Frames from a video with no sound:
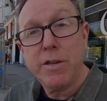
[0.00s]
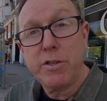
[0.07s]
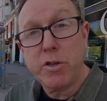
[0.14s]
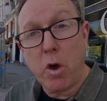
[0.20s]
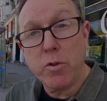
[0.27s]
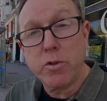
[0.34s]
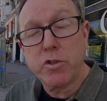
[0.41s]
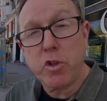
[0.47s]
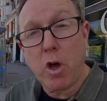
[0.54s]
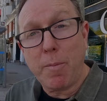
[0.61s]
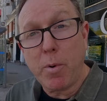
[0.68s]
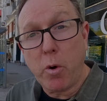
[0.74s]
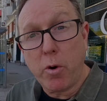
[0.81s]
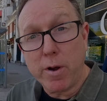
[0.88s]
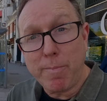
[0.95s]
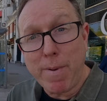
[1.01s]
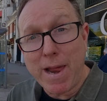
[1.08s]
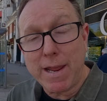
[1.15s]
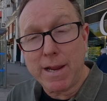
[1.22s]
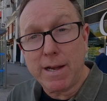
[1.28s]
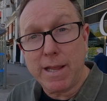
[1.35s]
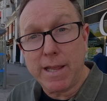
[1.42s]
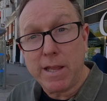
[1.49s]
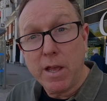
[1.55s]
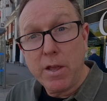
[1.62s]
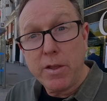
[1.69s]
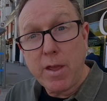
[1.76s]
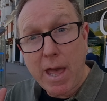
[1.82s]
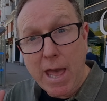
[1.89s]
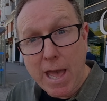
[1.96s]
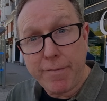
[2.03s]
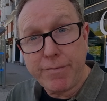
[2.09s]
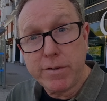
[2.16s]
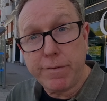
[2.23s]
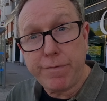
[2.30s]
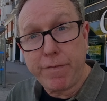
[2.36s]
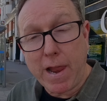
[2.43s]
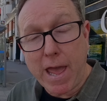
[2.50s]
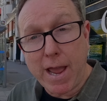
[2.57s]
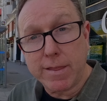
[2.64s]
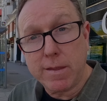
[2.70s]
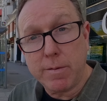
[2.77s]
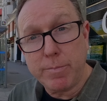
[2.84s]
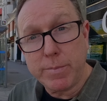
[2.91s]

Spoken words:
don't stop automatically. You have to flag them